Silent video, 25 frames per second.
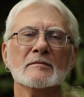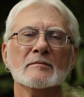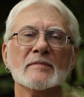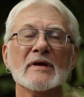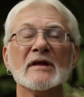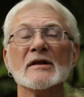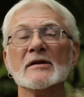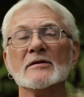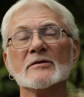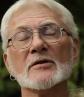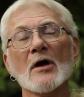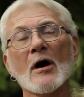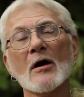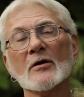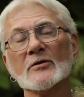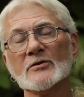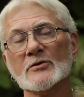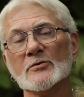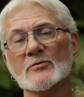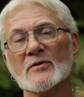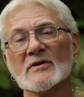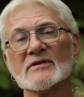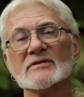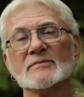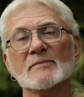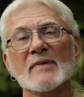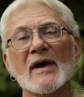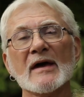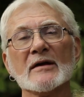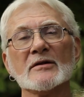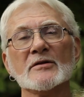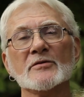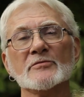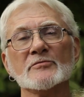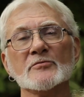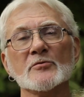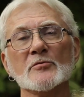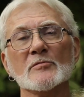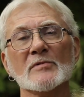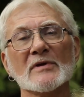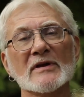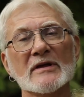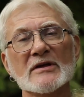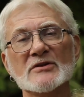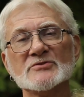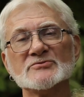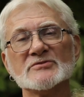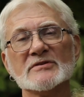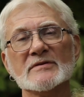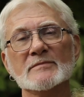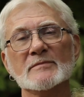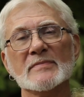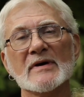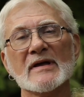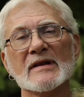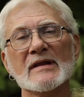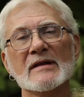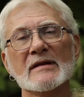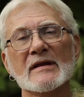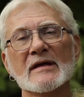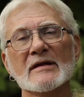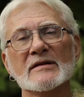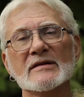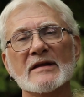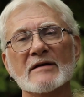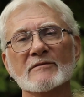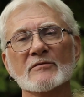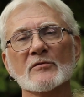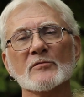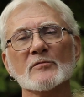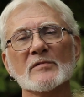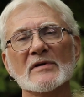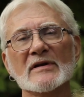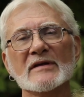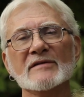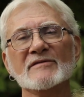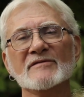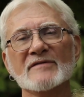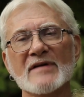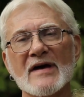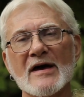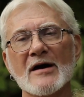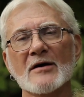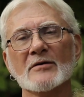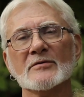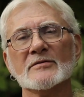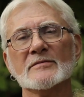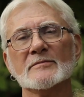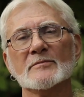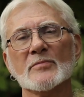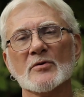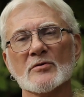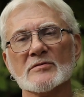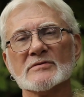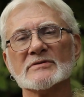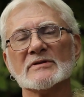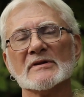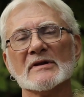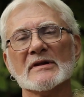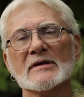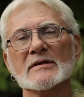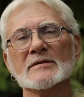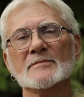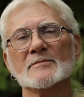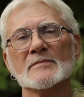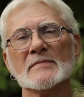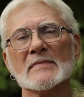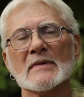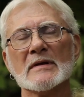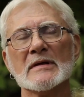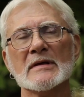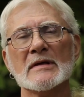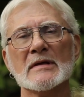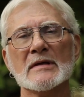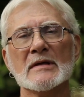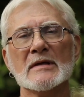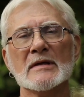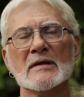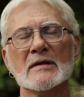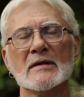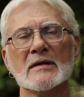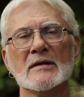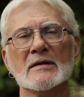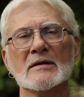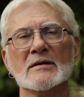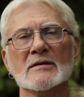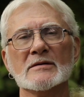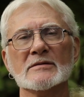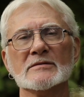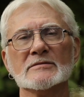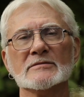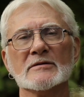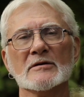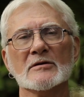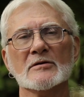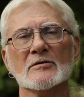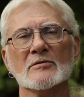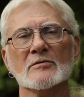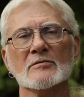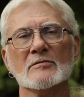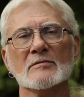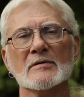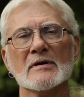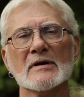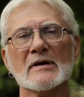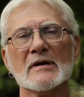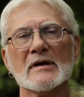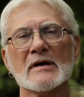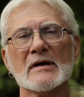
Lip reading: been taught to expect through religion but had never really found personally. So